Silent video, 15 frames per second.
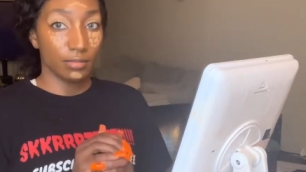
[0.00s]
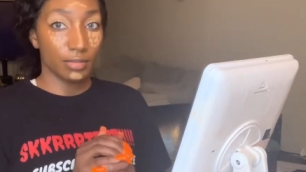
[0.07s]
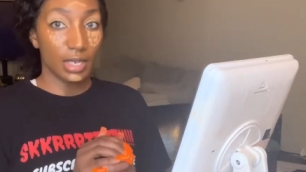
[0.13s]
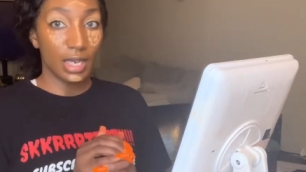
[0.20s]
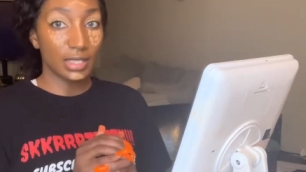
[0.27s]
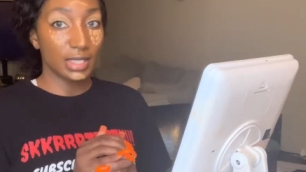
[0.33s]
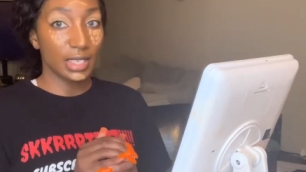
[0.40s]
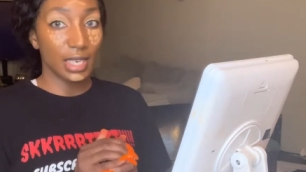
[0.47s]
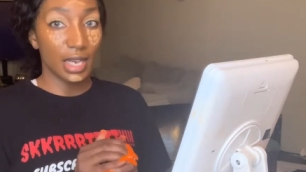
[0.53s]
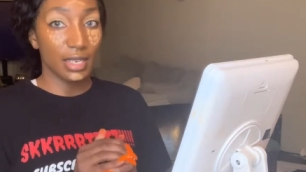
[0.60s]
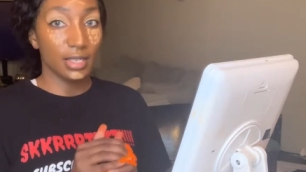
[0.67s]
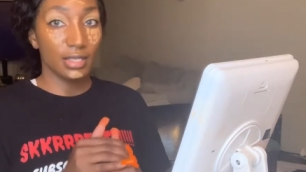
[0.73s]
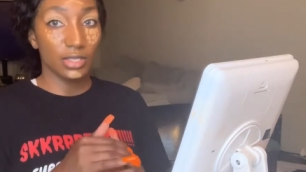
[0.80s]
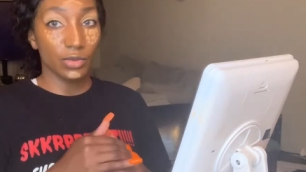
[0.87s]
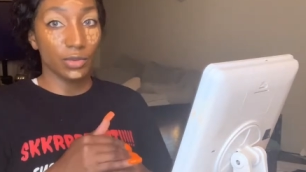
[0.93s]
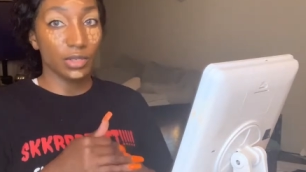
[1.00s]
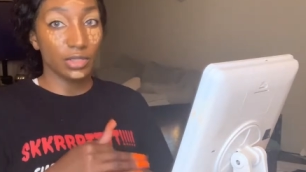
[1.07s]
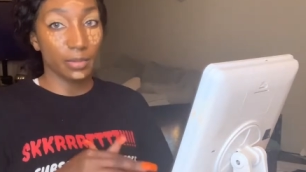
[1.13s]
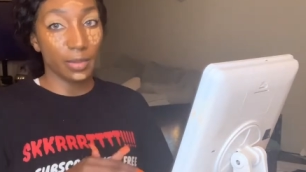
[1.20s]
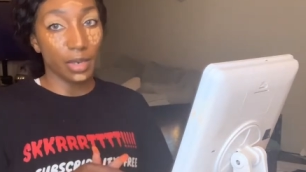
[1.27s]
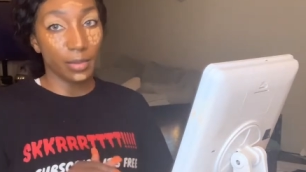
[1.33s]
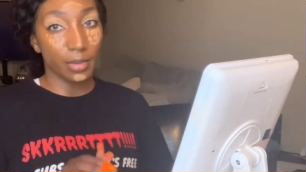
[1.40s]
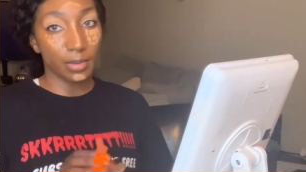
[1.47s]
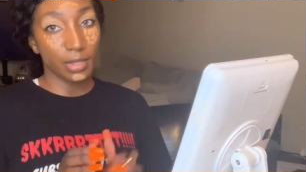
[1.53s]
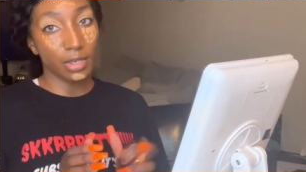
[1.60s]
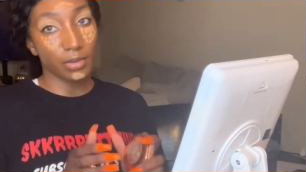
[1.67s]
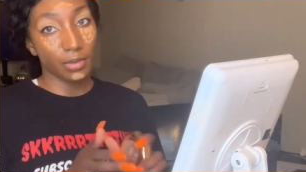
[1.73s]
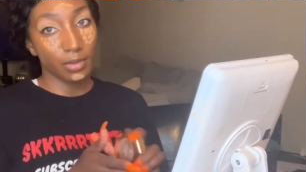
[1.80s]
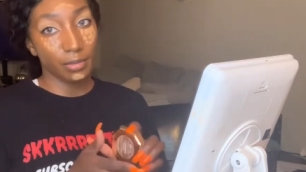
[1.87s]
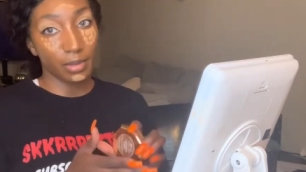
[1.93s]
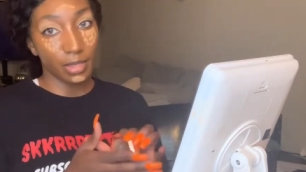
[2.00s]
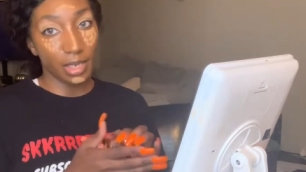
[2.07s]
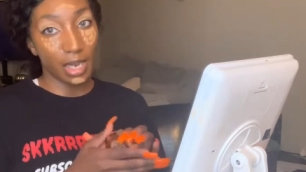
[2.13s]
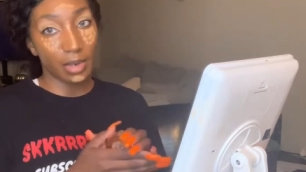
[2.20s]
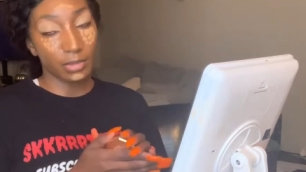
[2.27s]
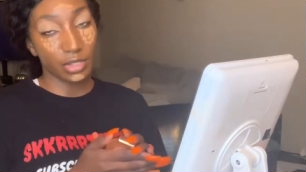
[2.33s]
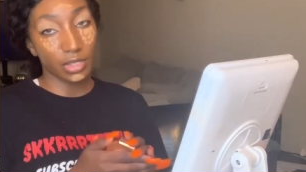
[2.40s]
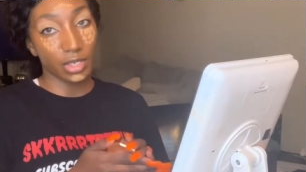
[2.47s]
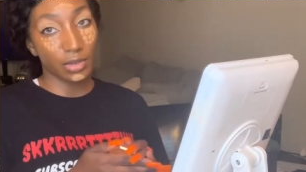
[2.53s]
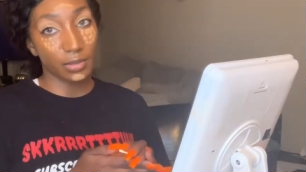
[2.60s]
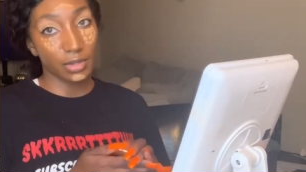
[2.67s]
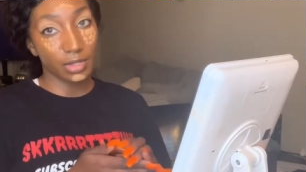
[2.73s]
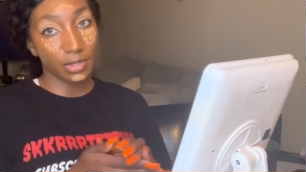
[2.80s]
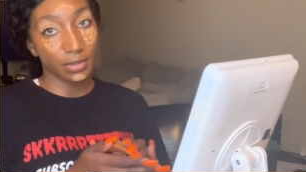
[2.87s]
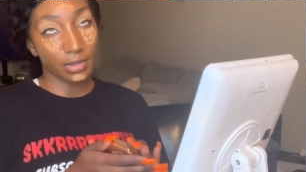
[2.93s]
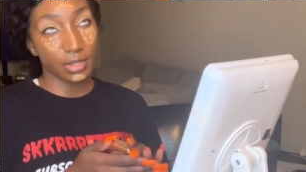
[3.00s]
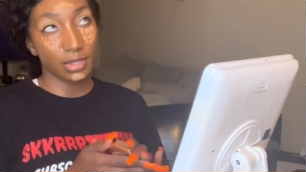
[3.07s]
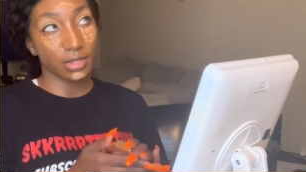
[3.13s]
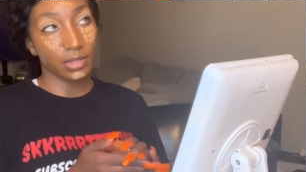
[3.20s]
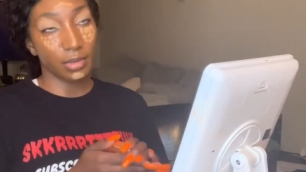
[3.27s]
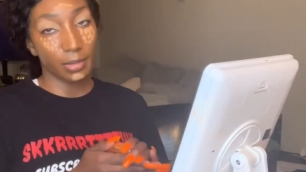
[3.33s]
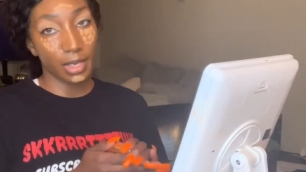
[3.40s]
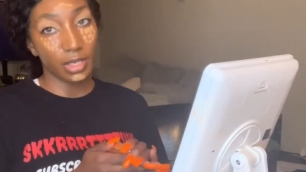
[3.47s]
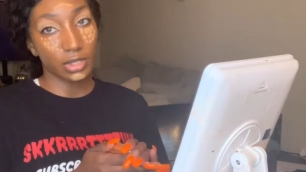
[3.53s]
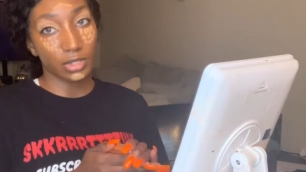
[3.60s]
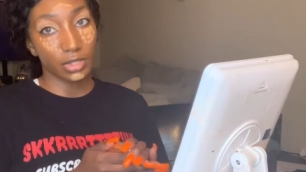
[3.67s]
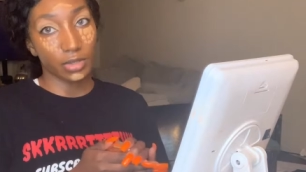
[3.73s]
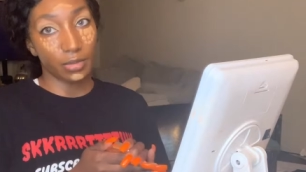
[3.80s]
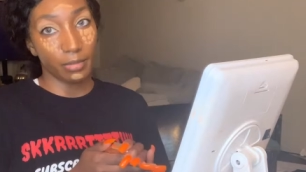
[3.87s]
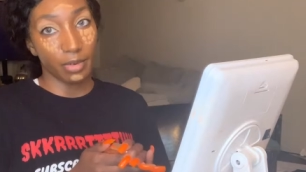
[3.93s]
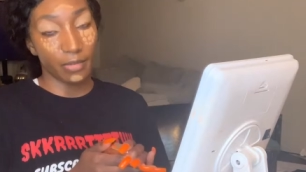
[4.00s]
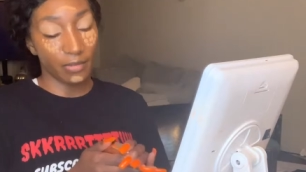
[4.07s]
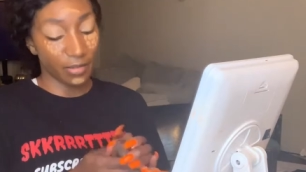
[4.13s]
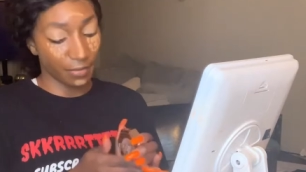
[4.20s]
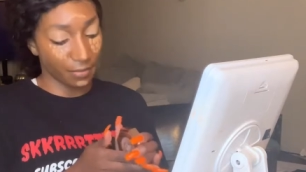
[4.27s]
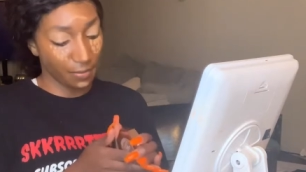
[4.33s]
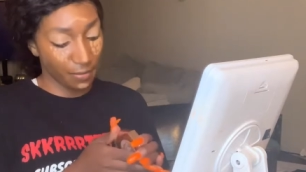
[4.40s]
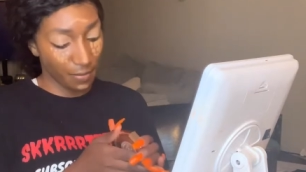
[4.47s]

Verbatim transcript: y'all seen how easy it was for me to open up the other one, but how I'm struggling with this one, this is normally how I struggle with both of them.